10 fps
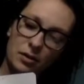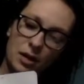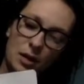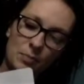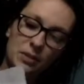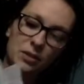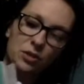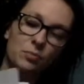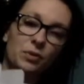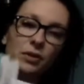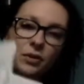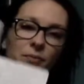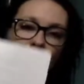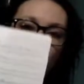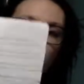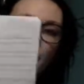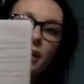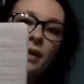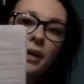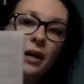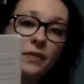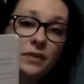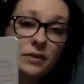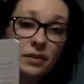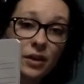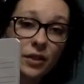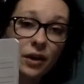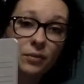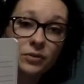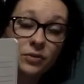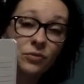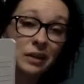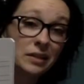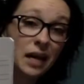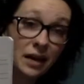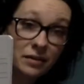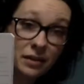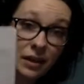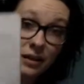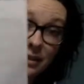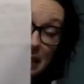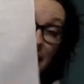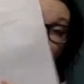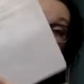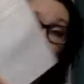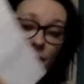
composition book. And this I thought was a fantastic idea